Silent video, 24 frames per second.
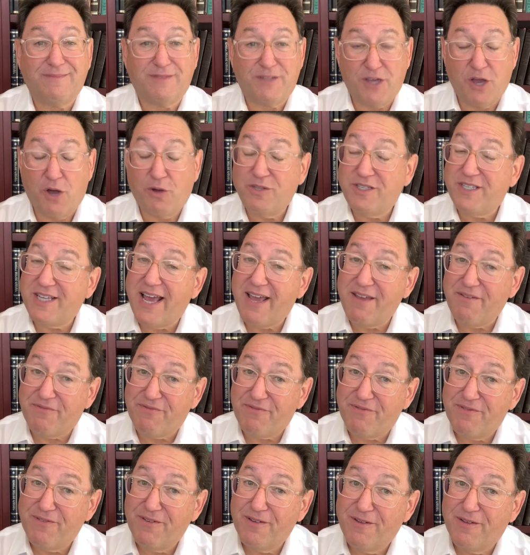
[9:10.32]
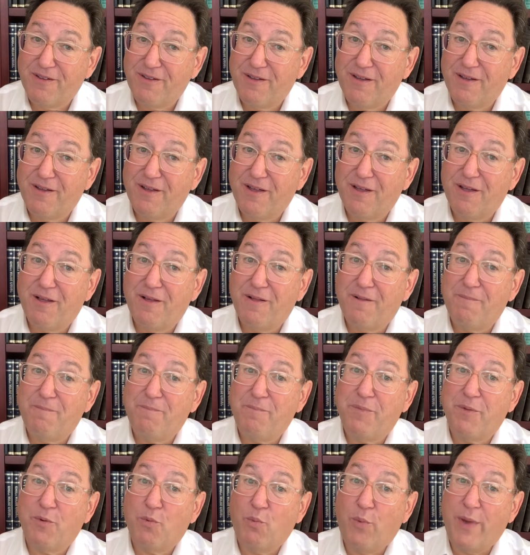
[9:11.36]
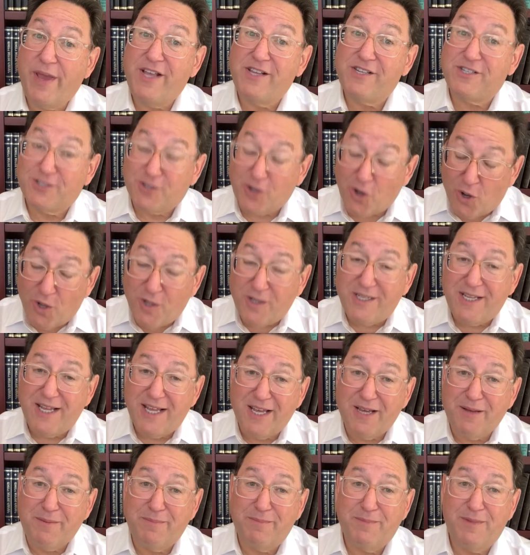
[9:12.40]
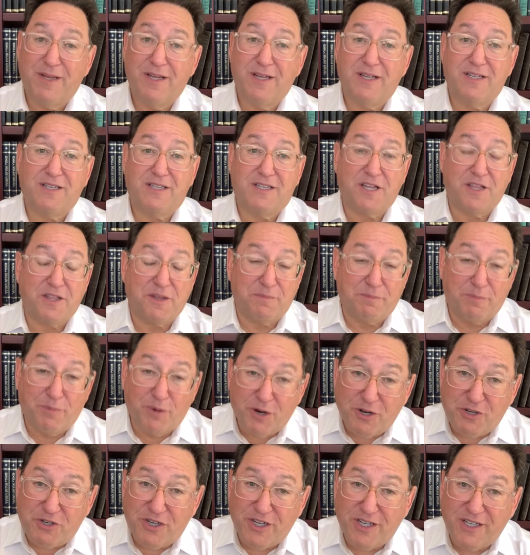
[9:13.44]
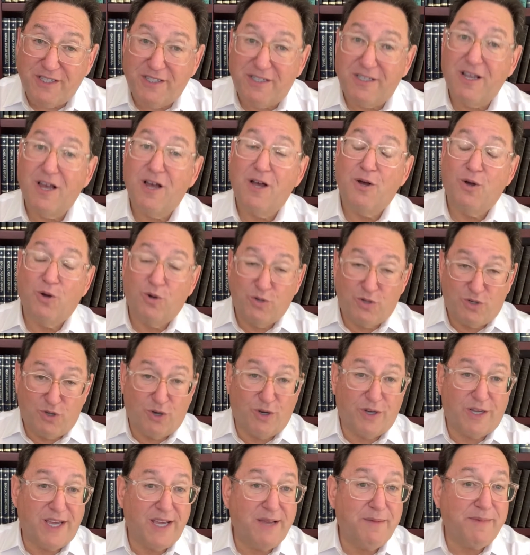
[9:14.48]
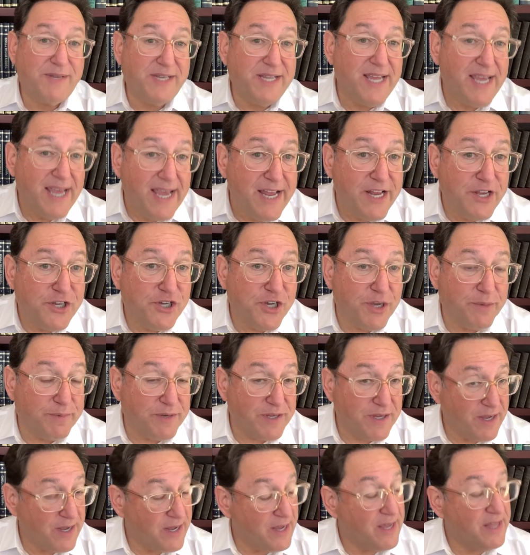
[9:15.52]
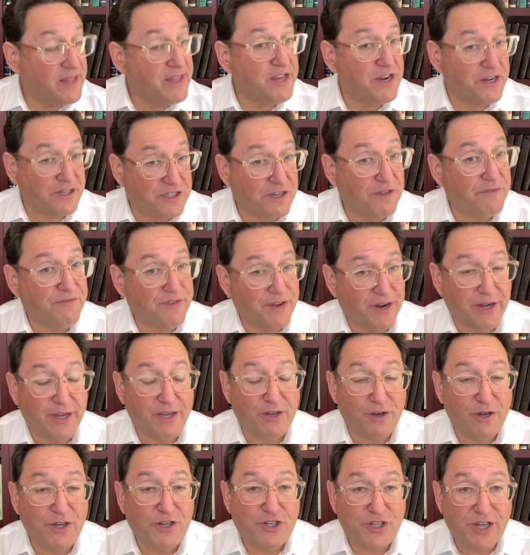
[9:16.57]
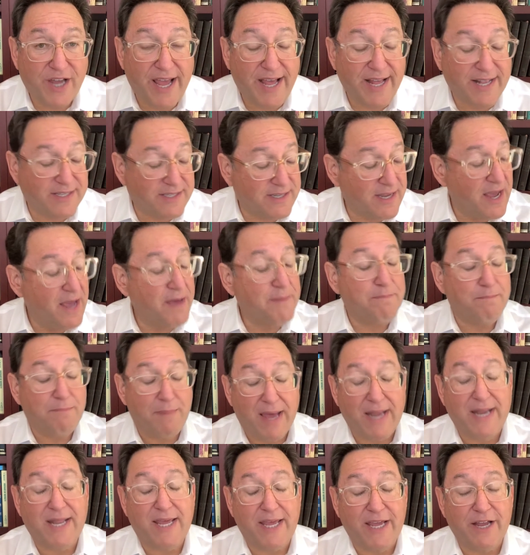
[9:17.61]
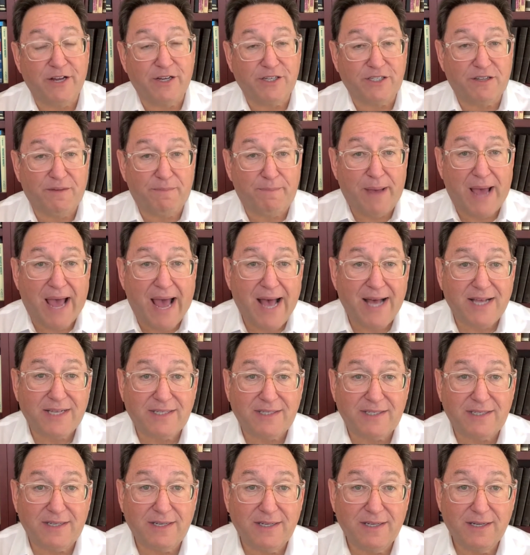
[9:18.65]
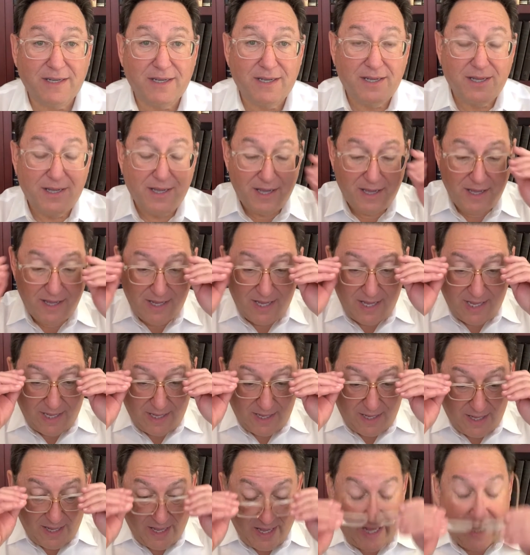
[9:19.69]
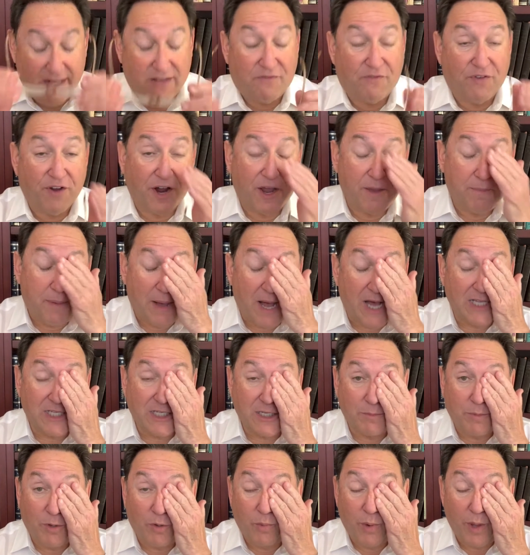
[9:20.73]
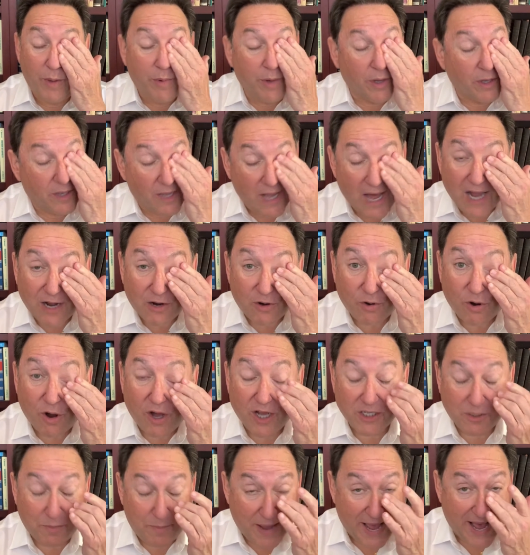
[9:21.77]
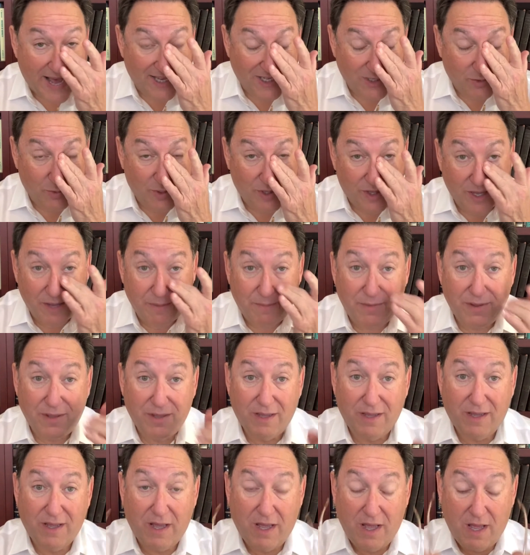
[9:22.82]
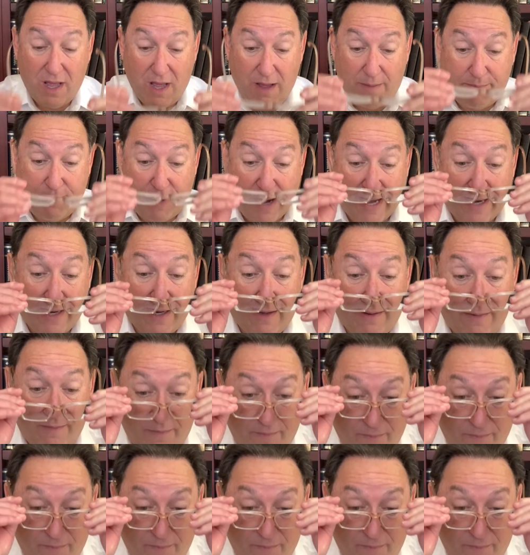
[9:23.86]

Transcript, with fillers: Yosef we sold him to the merchants who took him to Egypt. There's a very good chance many years have passed. It's very possible we will not cross paths with him, but